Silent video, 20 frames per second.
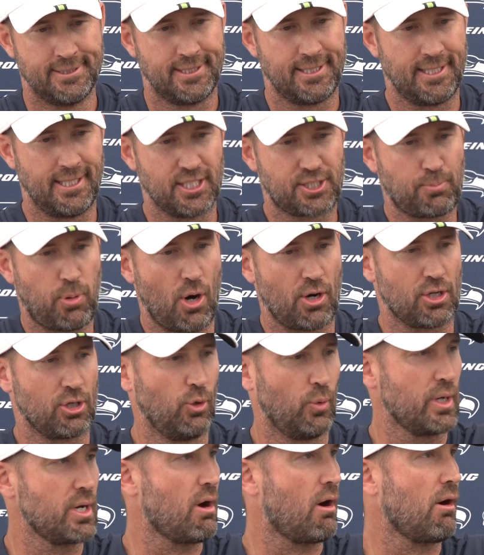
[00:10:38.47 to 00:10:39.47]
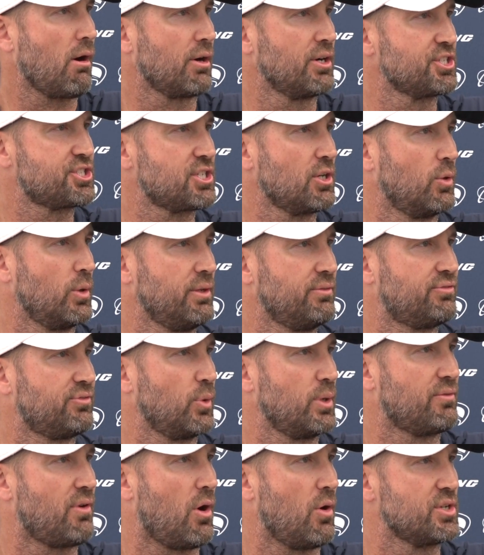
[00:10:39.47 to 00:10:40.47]
it's part of who we are, and so
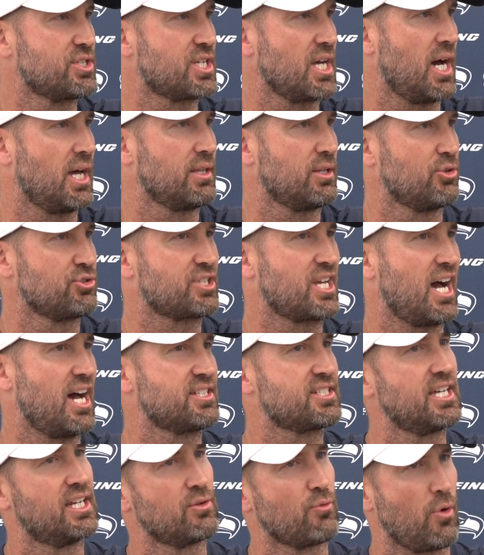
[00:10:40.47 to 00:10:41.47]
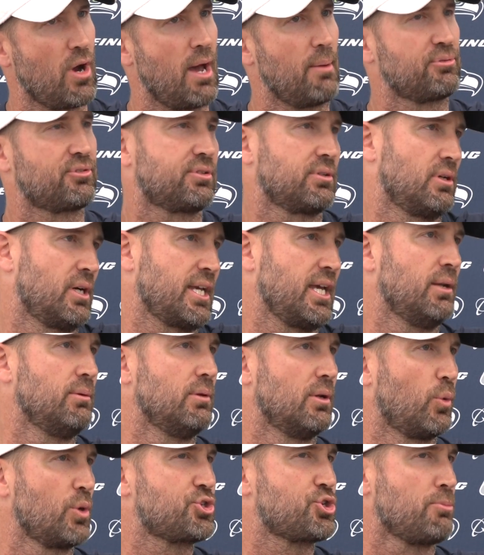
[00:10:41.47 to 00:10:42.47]
we've always got those guys getting reps.
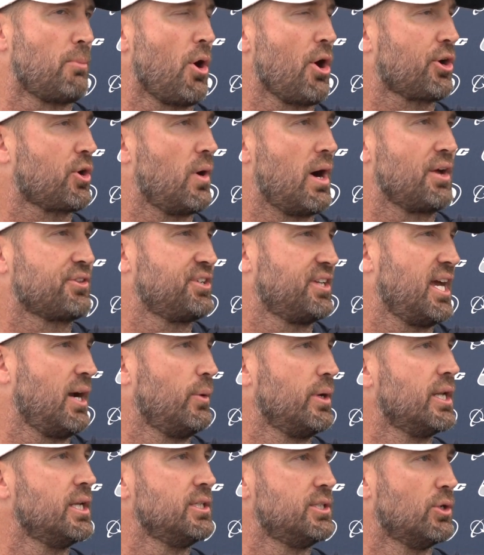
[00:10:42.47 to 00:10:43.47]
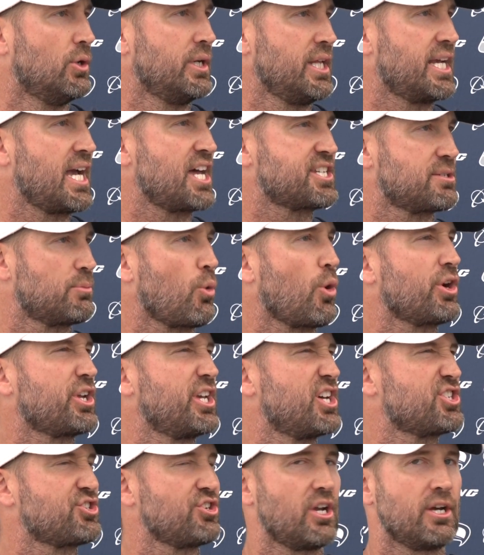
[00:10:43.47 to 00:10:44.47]
Again, with Jamarco out today, we didn't do it. He got some
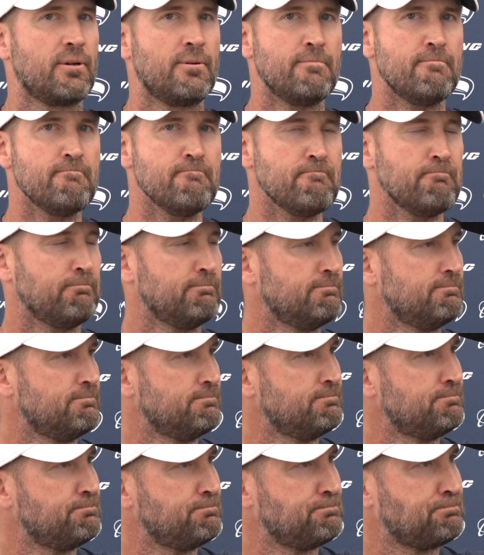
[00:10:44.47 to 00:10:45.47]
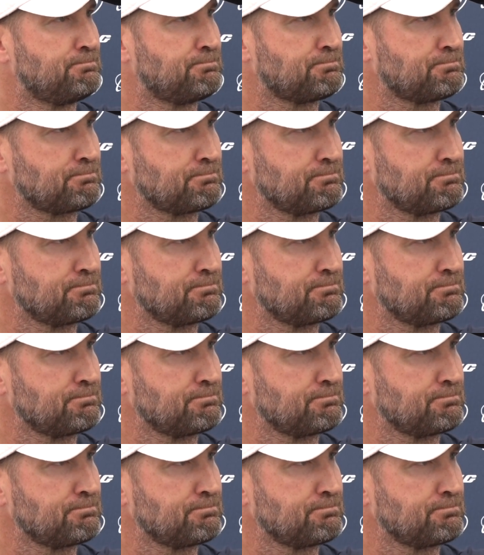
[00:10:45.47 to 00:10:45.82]
work yesterday. With JT